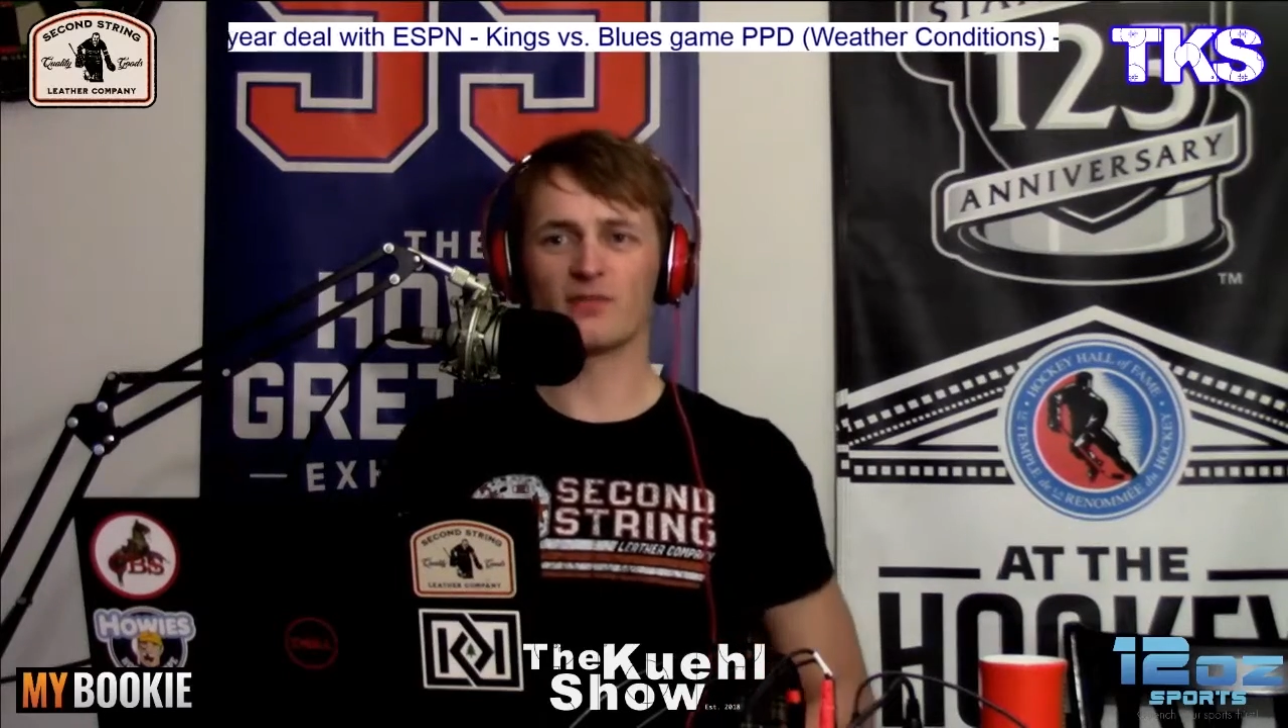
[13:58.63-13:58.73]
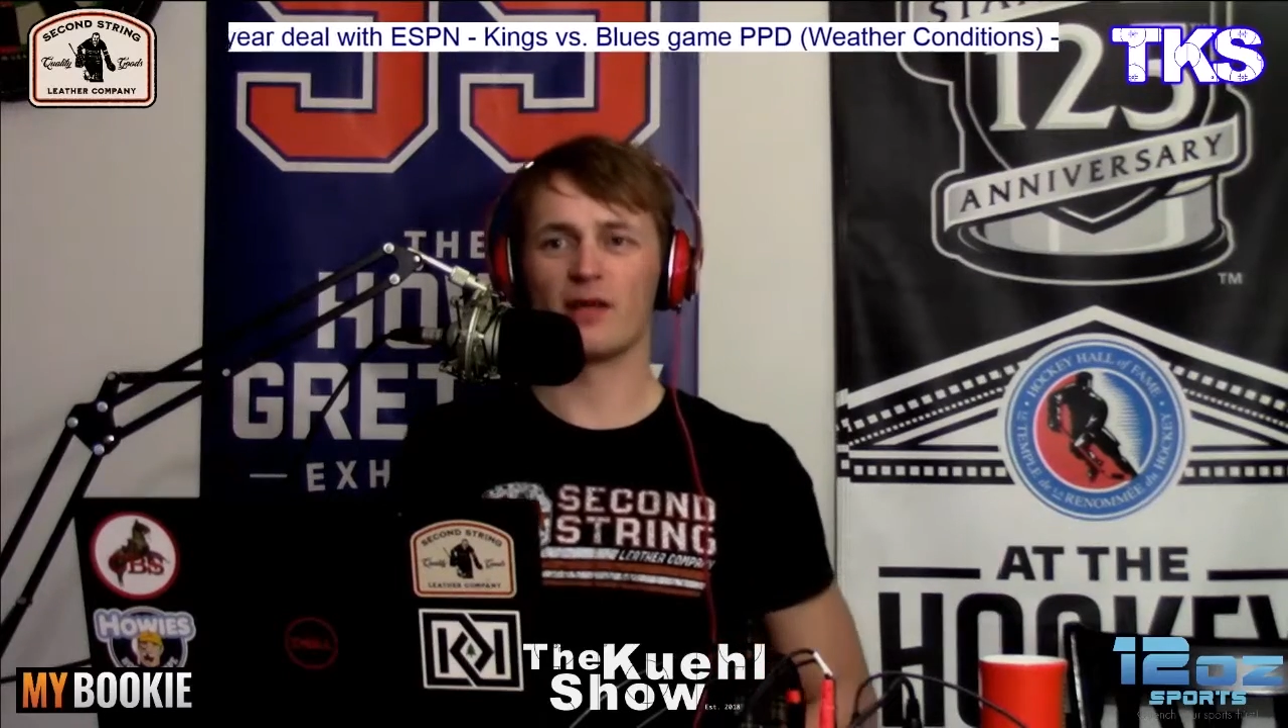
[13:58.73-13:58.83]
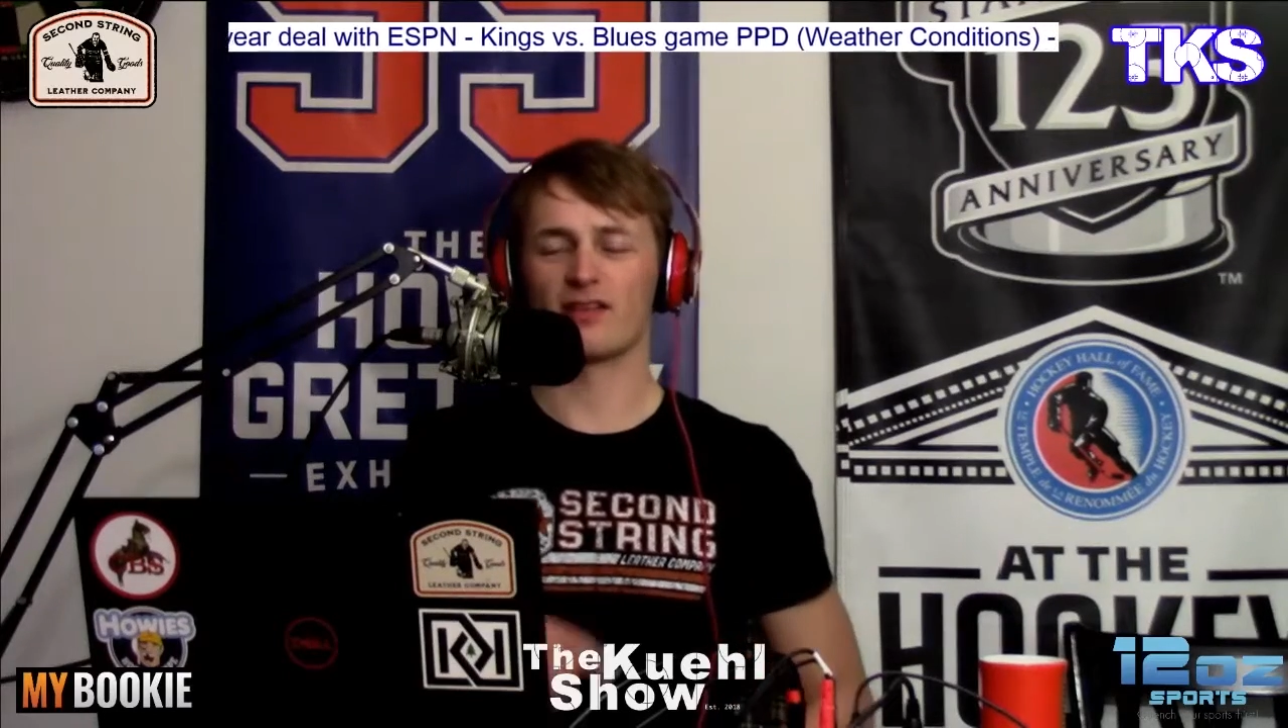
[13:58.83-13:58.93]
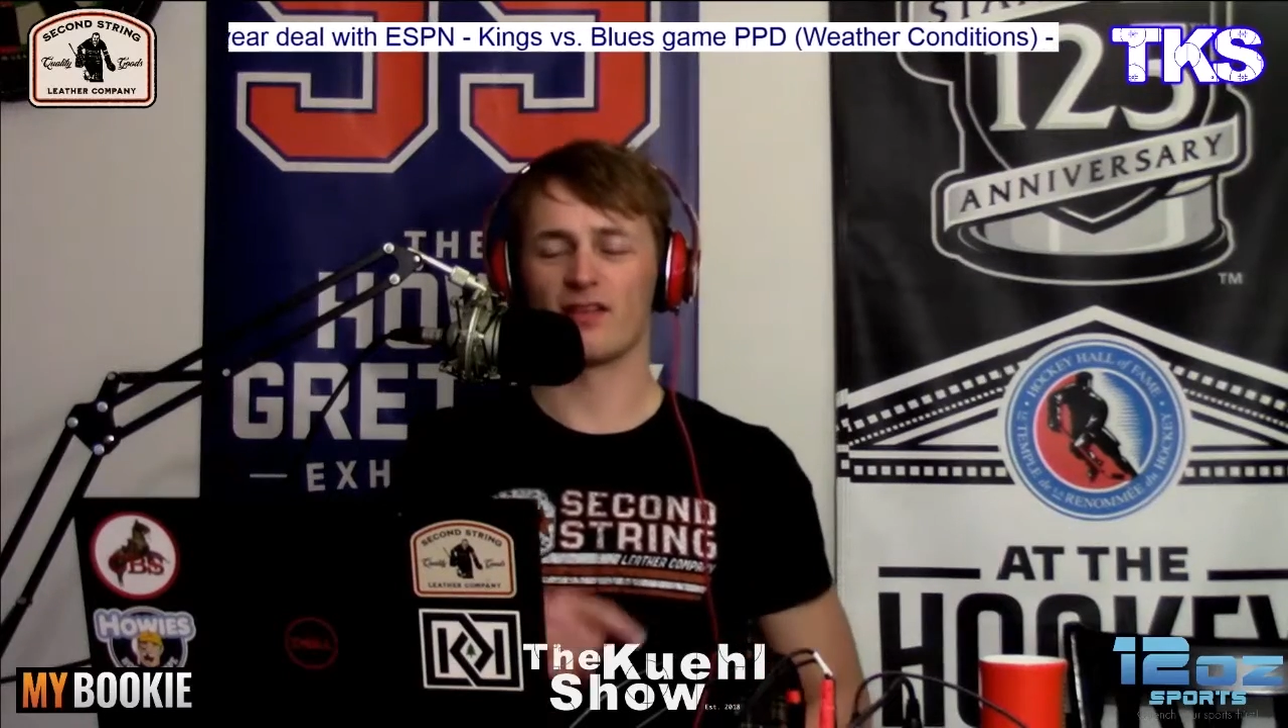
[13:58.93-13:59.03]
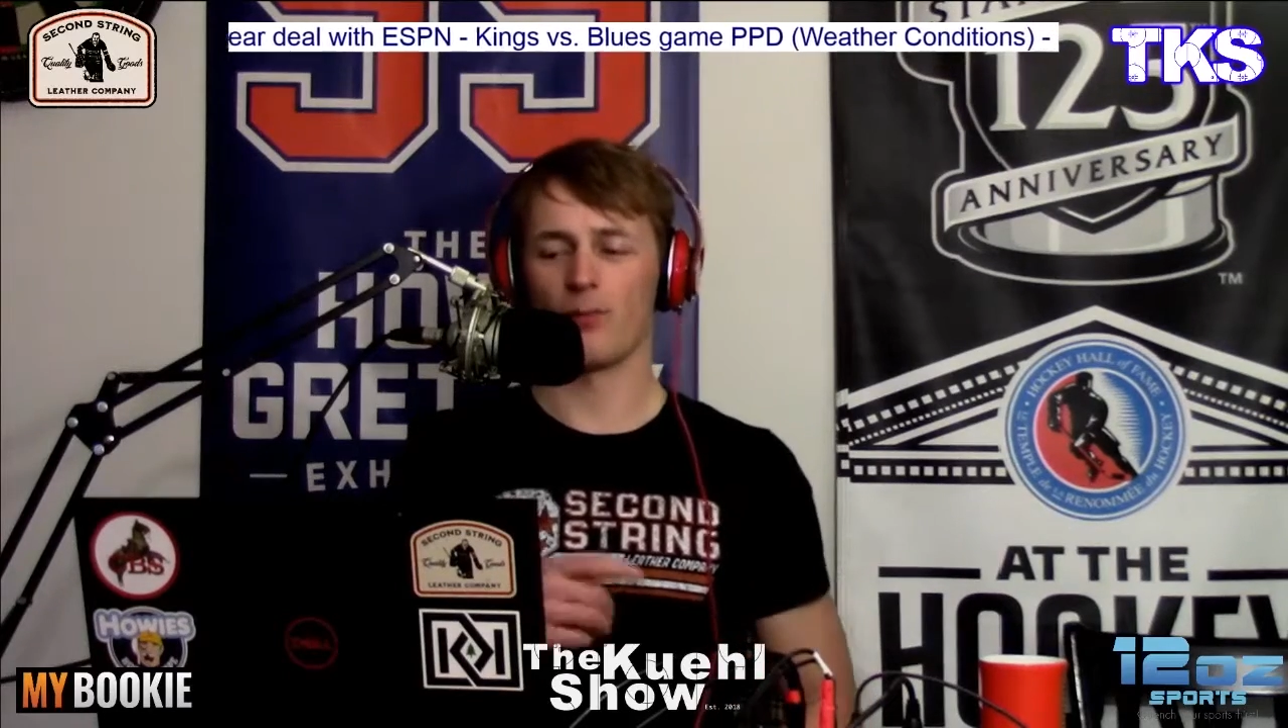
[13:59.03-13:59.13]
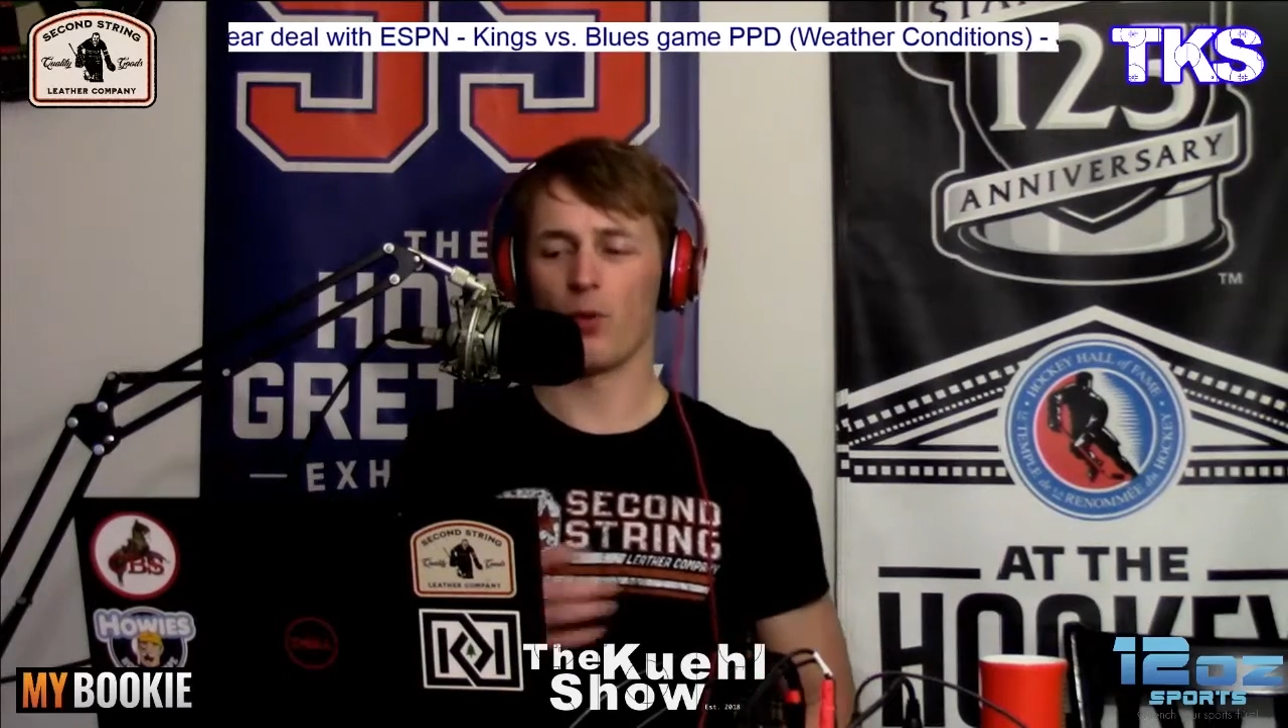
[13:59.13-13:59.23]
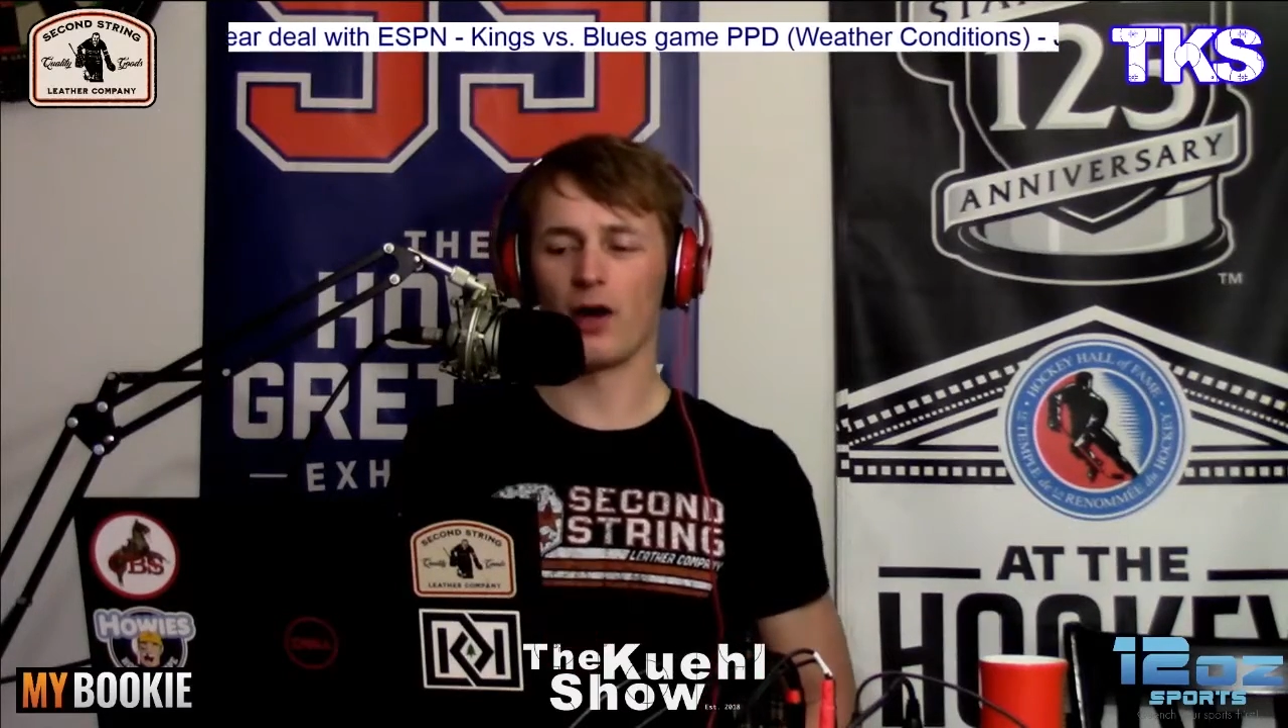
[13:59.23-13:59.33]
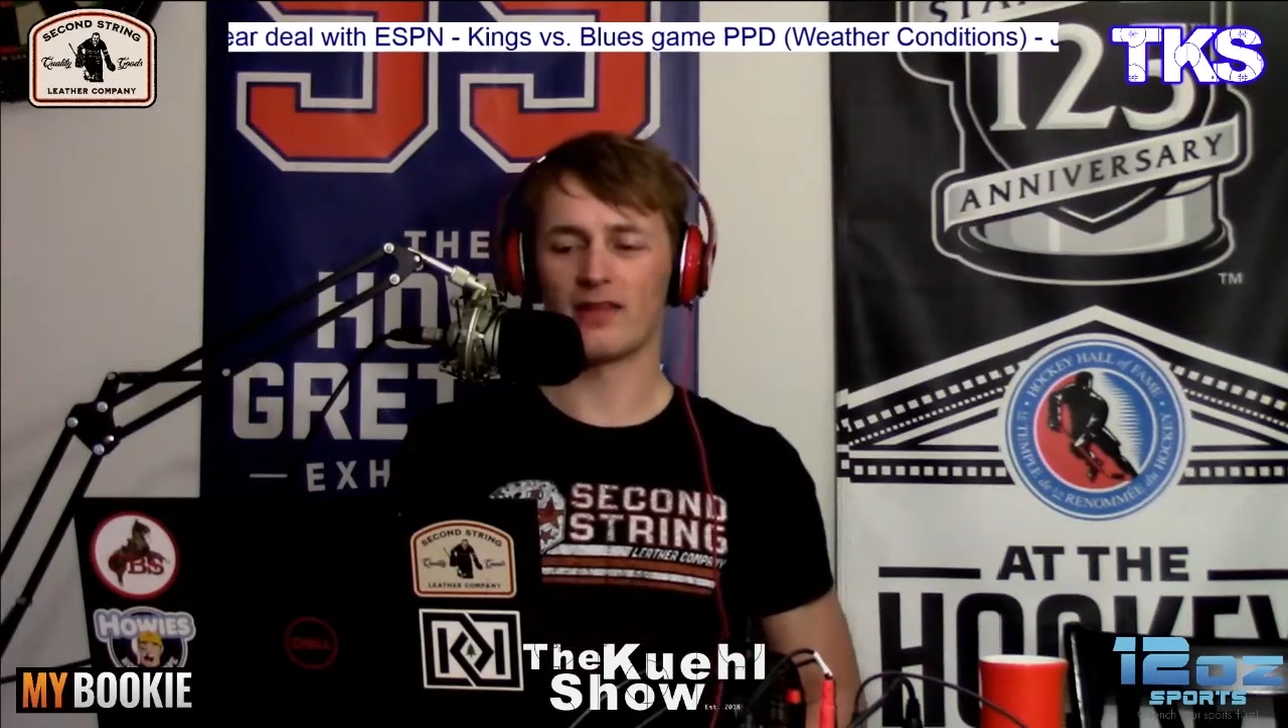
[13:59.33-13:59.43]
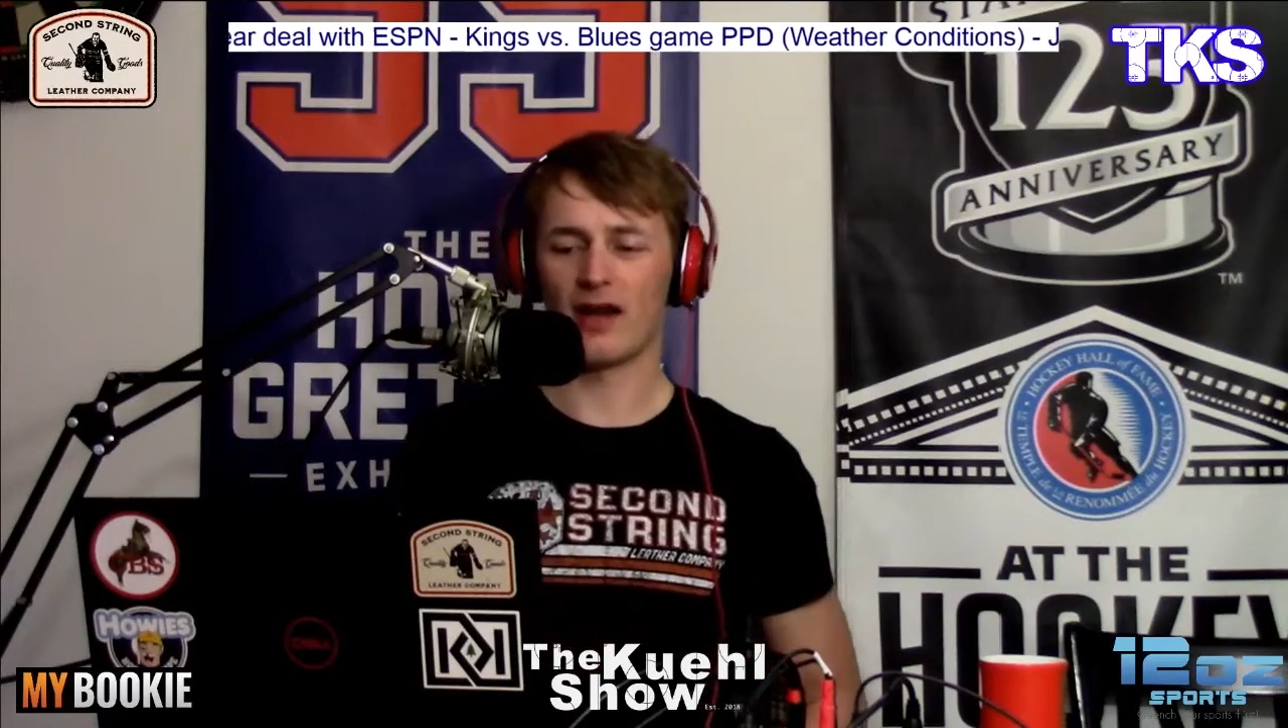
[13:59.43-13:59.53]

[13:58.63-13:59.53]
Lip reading: me to the point